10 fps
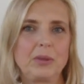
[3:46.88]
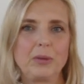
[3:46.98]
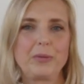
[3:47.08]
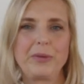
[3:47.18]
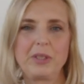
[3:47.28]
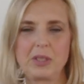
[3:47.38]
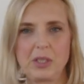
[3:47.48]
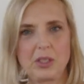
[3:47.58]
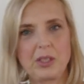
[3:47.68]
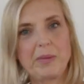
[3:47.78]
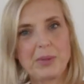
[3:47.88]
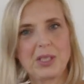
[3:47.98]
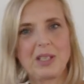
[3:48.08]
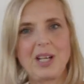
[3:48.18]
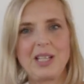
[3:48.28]
conferences, there
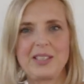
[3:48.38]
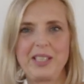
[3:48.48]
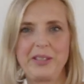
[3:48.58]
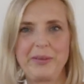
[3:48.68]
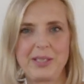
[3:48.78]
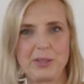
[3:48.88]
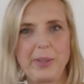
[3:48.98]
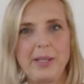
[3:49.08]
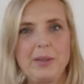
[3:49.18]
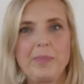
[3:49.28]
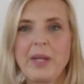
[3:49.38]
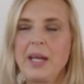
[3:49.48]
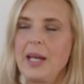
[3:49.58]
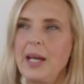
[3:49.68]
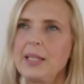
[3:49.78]
was a gala dinner as well,
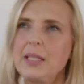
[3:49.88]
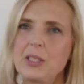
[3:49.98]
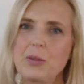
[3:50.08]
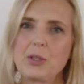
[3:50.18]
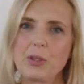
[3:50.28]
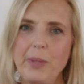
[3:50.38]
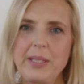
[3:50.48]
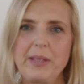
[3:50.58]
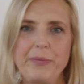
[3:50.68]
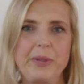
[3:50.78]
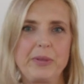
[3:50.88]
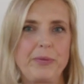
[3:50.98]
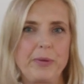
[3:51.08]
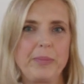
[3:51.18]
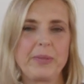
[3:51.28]
and this was quite
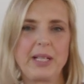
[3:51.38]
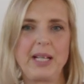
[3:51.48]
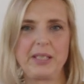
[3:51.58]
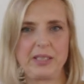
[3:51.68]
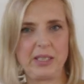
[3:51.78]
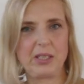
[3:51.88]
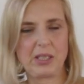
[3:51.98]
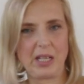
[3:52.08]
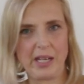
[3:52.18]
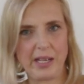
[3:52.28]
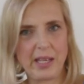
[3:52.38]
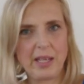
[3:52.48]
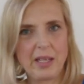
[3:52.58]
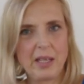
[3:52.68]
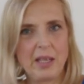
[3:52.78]
different from the gala dinners
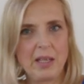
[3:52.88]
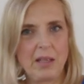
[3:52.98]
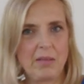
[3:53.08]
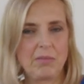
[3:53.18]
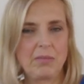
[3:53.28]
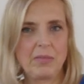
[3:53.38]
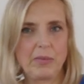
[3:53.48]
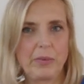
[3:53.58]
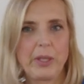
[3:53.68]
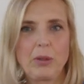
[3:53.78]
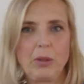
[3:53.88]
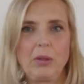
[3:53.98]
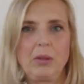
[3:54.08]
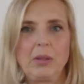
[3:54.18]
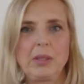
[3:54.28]
I
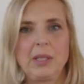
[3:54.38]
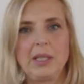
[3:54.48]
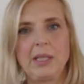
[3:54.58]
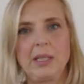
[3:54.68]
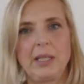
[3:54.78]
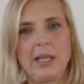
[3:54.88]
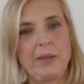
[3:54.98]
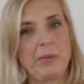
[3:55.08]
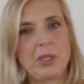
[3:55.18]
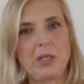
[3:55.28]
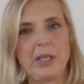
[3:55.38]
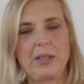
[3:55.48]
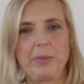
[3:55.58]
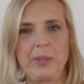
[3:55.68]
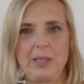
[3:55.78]
recall. And we
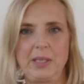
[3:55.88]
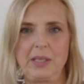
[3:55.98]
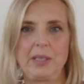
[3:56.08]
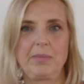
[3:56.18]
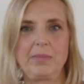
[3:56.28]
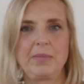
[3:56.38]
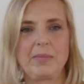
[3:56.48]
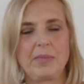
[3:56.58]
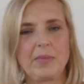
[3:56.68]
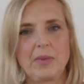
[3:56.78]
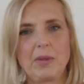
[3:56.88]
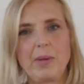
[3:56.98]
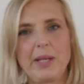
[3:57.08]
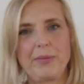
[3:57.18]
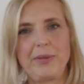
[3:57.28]
started with
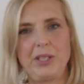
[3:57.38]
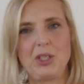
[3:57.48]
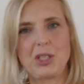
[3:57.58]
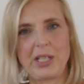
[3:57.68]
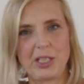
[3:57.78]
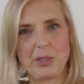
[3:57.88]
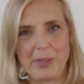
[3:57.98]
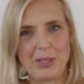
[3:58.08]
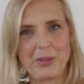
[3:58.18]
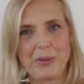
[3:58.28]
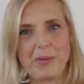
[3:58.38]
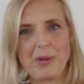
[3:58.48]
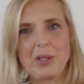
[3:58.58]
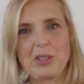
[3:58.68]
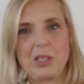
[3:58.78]
quite a funny sketch by two
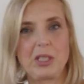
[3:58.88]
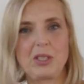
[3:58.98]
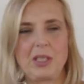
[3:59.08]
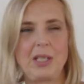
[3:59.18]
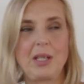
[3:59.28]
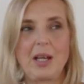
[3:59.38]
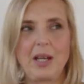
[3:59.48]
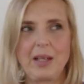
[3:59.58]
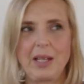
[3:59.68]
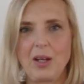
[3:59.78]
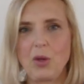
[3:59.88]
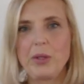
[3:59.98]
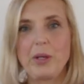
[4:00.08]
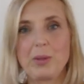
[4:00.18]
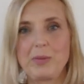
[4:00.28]
urologists, and
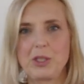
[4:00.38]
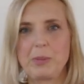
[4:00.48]
although it